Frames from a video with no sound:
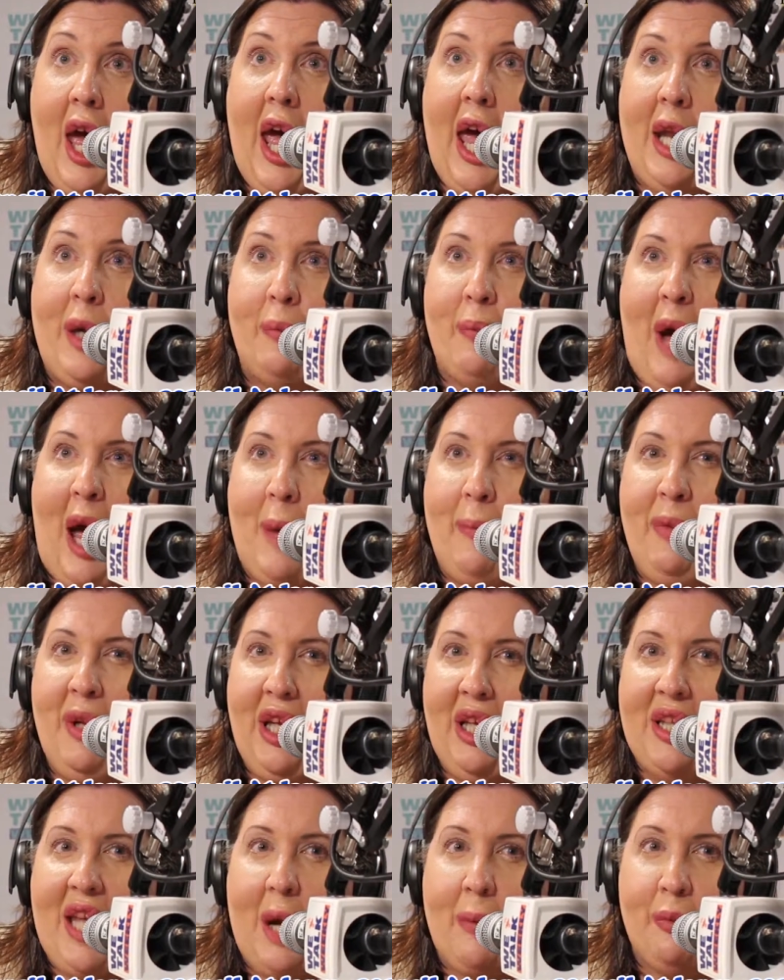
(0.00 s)
And by
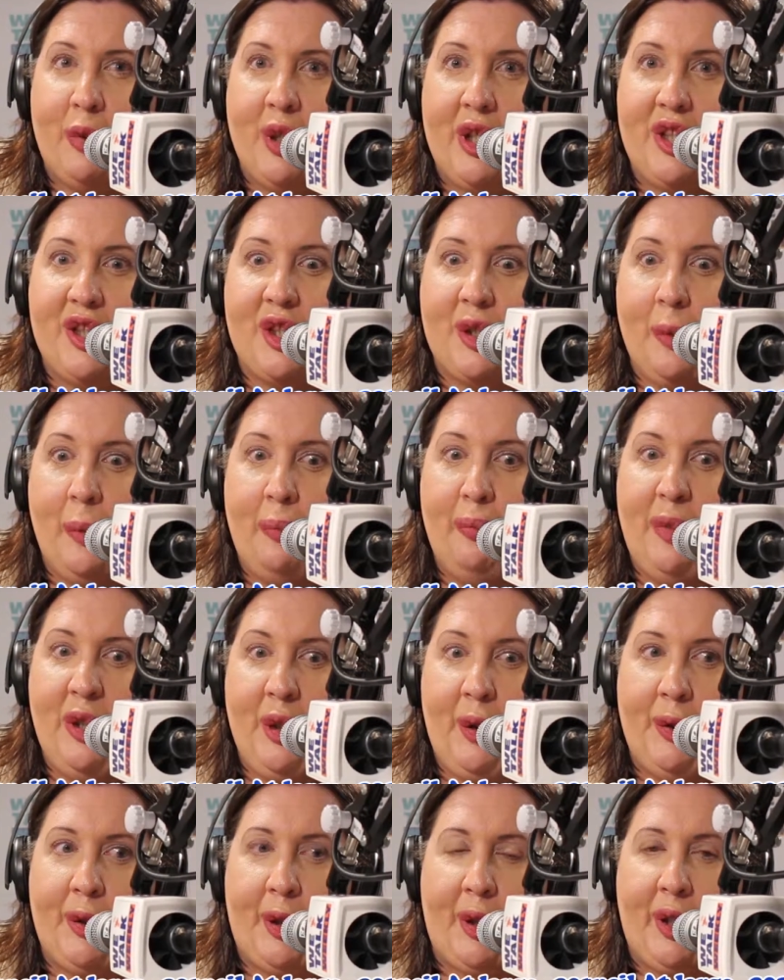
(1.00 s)
being that bridge
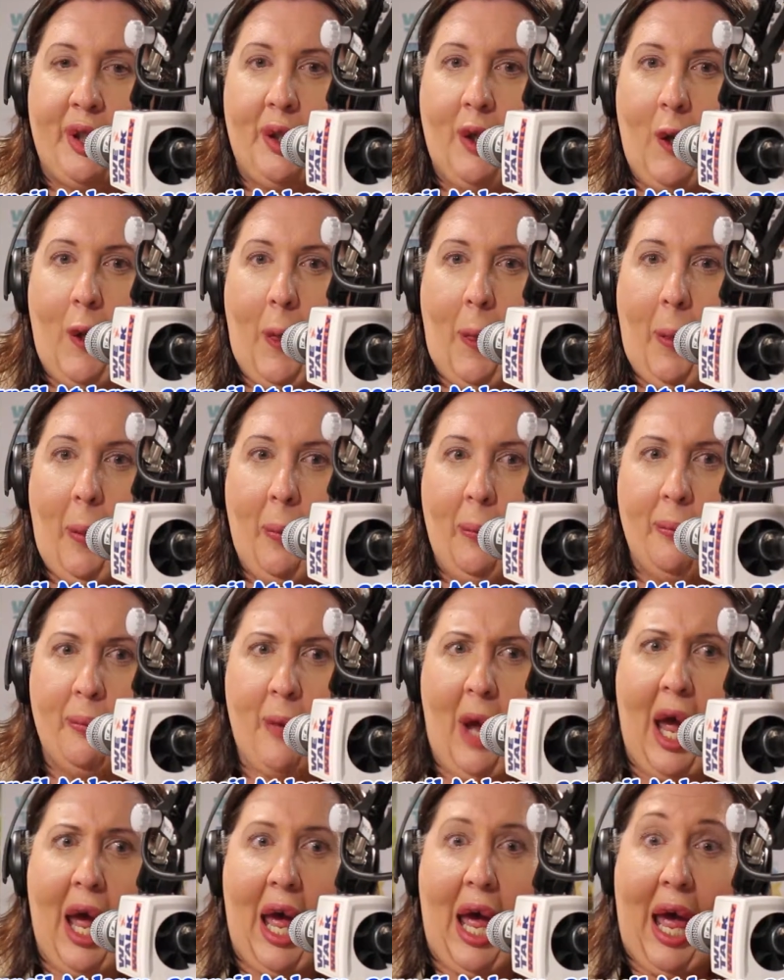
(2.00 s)
builder,
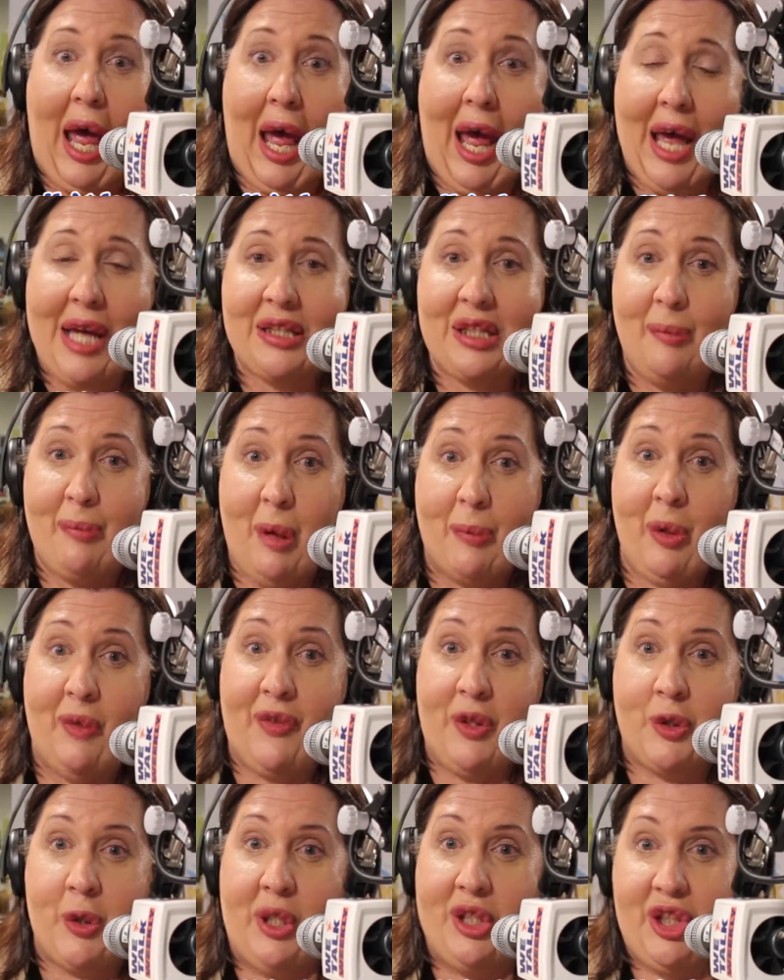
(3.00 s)
as a member of
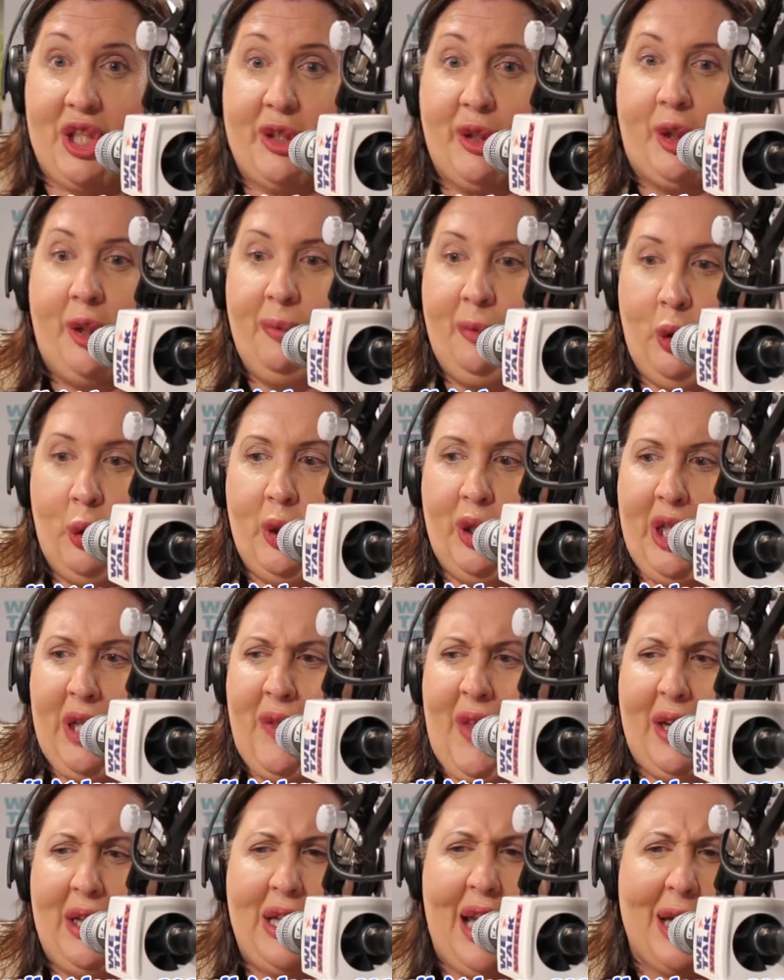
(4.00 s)
the transgender community
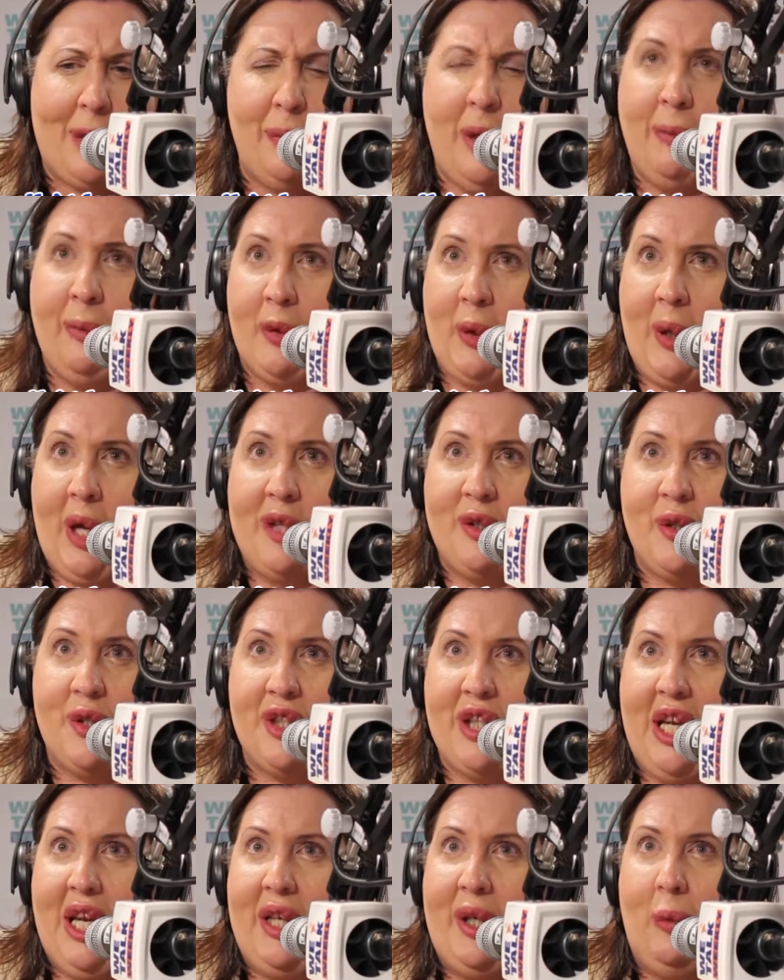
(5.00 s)
that a lot of people don't
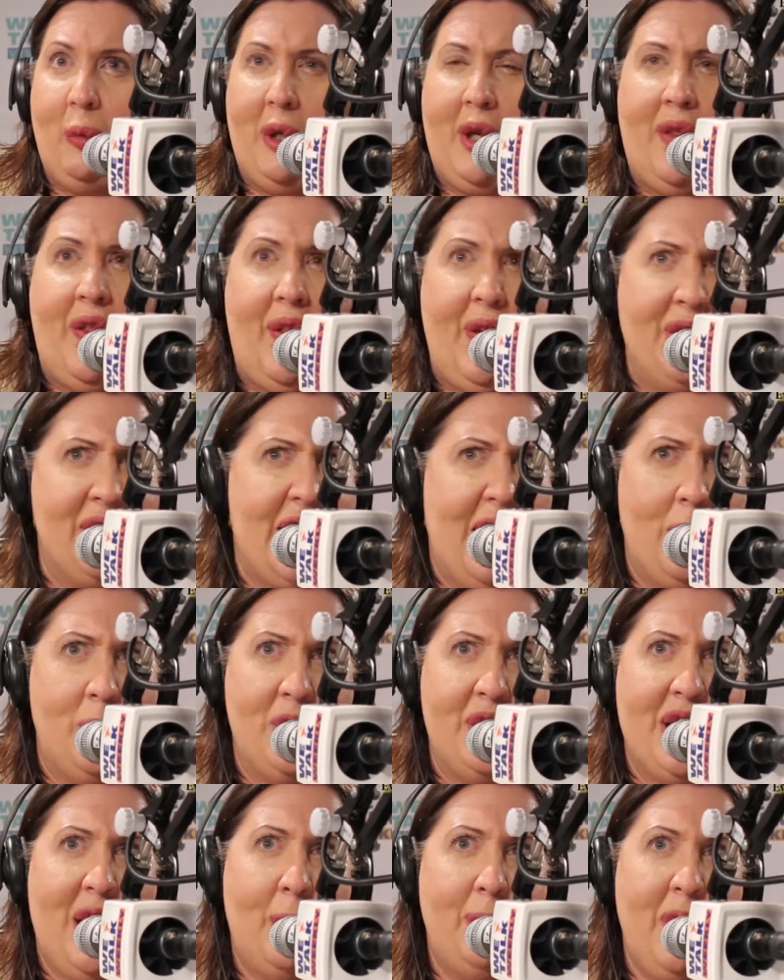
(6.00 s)
understand, and one of the things I
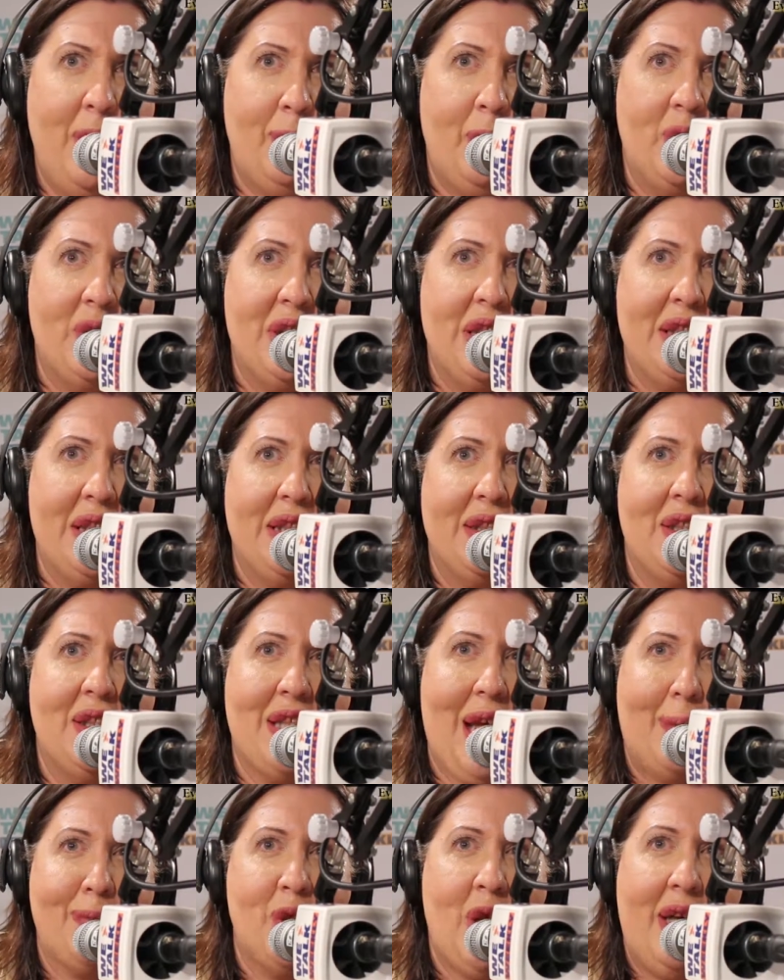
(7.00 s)
always tell people is, listen,
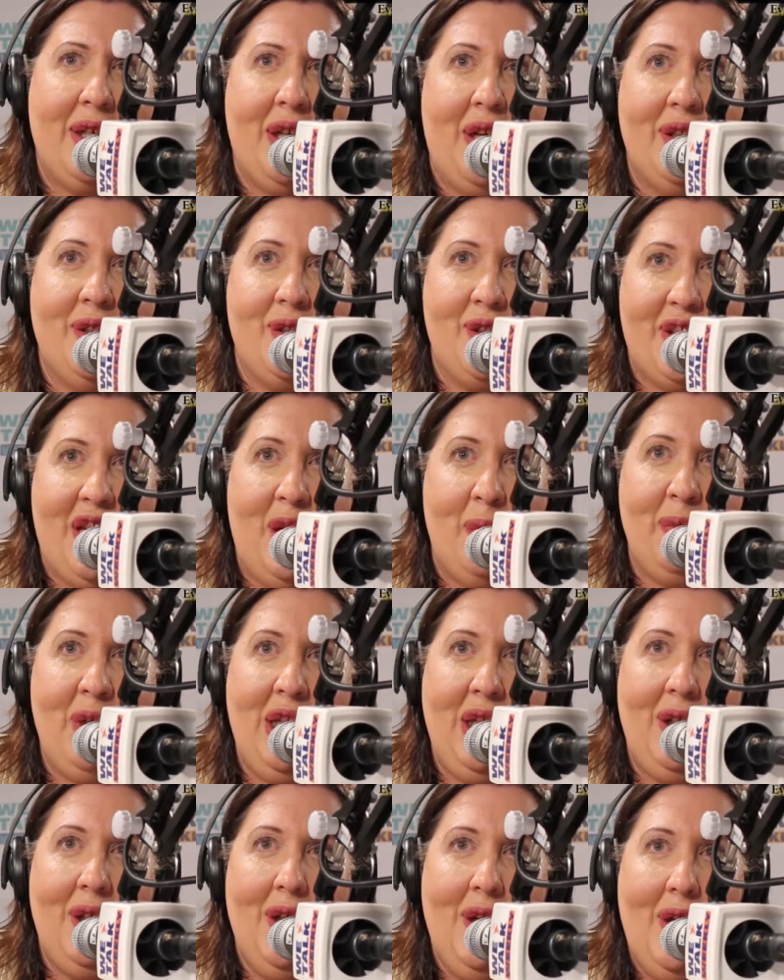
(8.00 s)
stop trying to understand
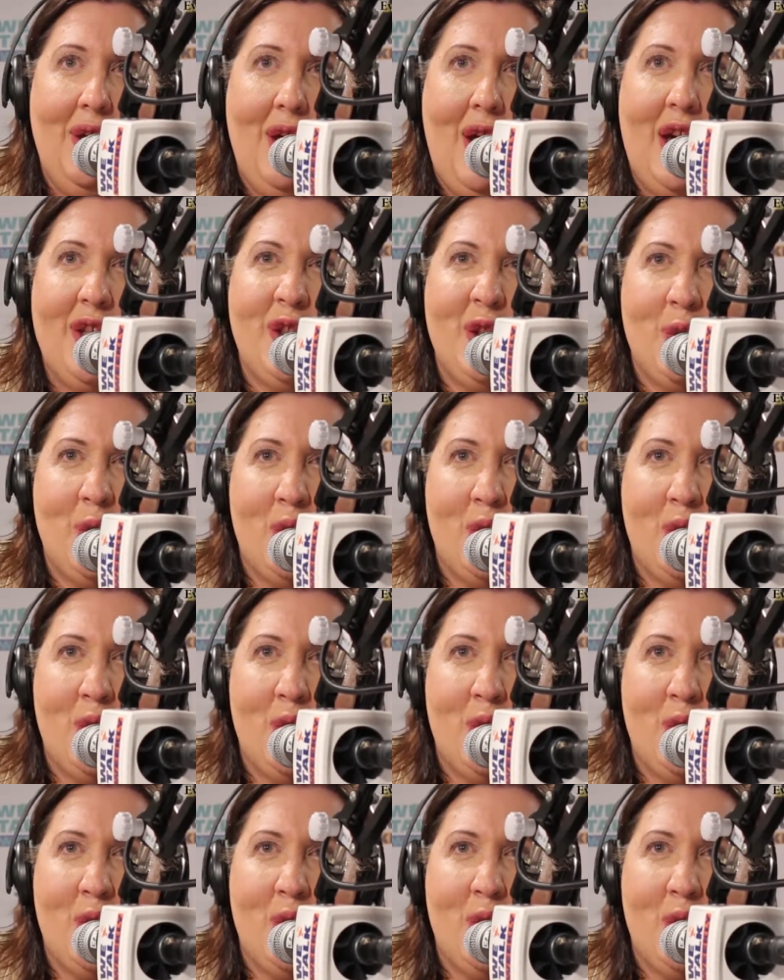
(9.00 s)
me and just